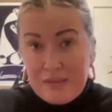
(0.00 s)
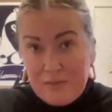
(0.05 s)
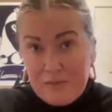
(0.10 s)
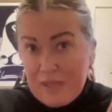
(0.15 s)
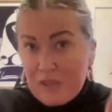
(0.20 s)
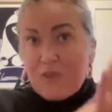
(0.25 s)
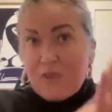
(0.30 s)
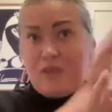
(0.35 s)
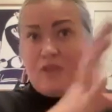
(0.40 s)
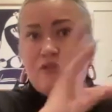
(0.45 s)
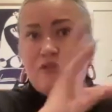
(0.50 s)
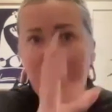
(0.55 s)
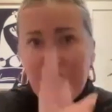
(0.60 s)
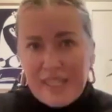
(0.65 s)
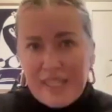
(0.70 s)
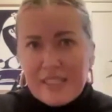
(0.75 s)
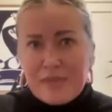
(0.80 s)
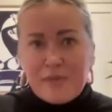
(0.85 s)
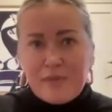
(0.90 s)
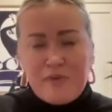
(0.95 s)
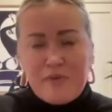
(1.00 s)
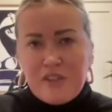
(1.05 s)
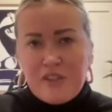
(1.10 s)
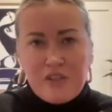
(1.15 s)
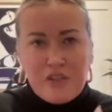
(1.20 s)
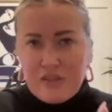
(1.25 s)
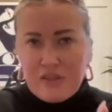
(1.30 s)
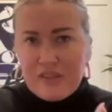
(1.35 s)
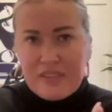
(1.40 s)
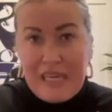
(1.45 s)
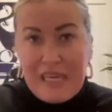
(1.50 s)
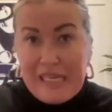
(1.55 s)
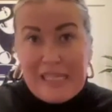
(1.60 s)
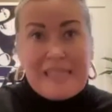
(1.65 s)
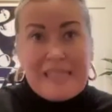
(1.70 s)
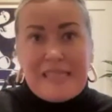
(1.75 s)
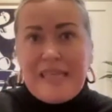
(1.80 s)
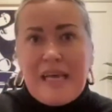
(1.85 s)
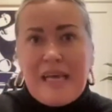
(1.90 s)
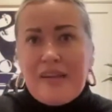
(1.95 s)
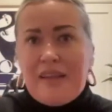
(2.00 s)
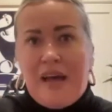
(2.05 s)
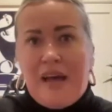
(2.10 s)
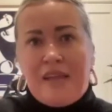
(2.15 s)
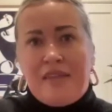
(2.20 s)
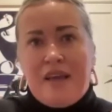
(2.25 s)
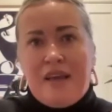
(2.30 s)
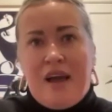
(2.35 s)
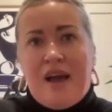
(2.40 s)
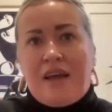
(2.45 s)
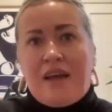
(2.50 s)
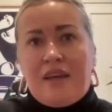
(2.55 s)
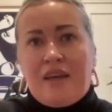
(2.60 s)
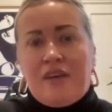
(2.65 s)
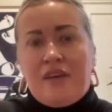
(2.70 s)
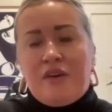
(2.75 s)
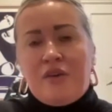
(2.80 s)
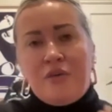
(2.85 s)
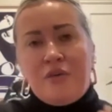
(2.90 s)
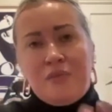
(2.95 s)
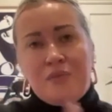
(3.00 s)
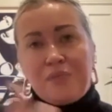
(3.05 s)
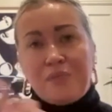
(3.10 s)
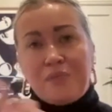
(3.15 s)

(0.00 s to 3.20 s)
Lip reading: That's what finance professionals excel at, the IQ.